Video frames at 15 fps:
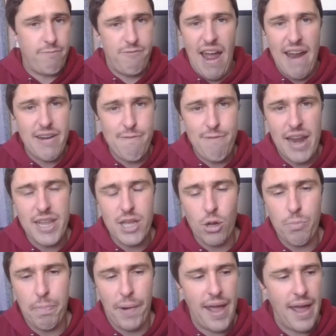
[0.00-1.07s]
very, very
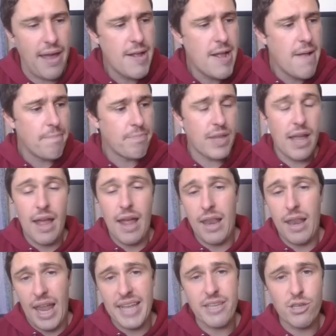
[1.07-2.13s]
good player.
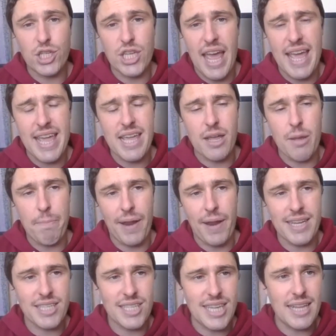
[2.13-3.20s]
Like you say, he can
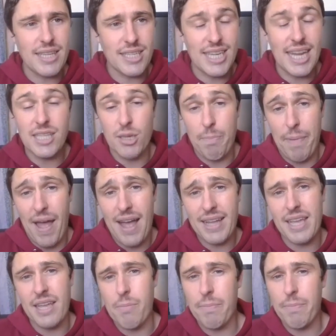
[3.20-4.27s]
play
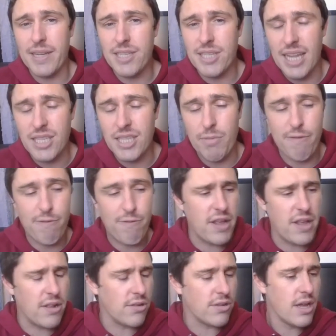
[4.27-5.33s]
centre-back. He can play
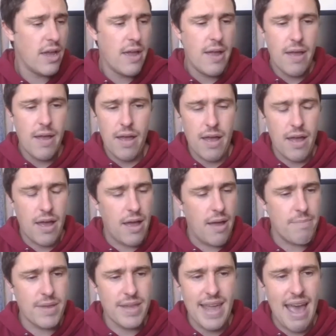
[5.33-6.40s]
centre-midfield.
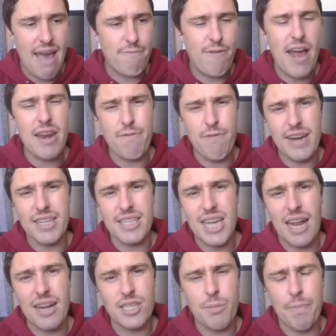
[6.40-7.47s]
Very, very
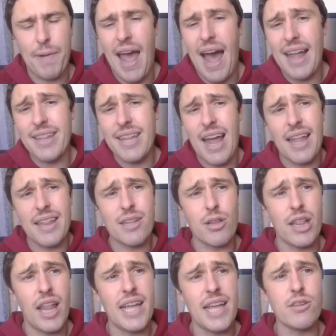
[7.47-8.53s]
talented player. And
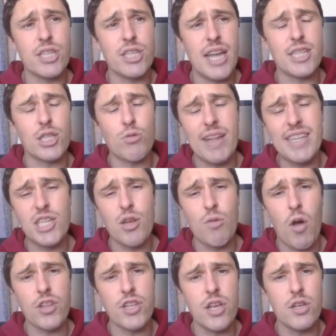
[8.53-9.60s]
like you said,
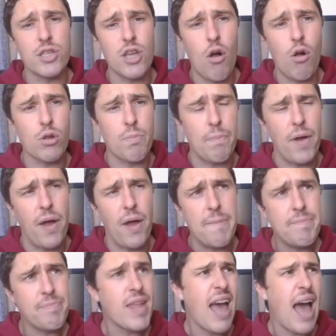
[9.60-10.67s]
21 years old, but
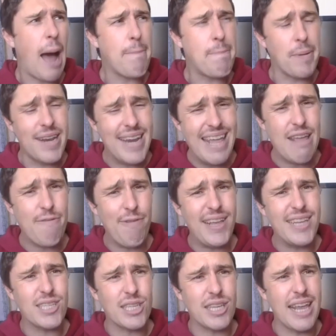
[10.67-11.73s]
I believe
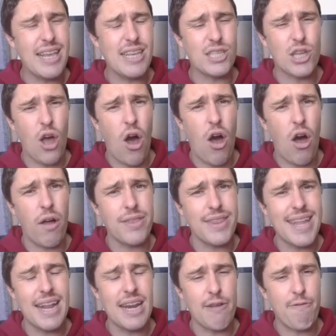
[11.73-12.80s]
he's got
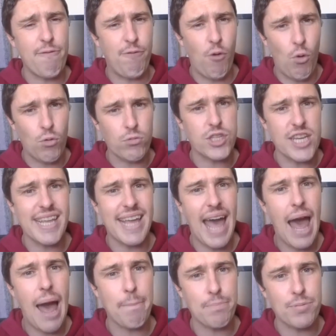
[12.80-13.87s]
nearly 40
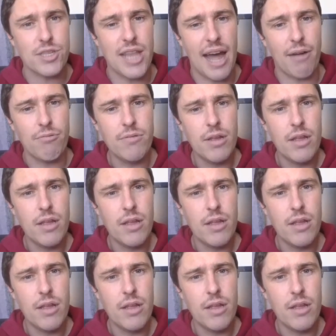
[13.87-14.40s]
caps now,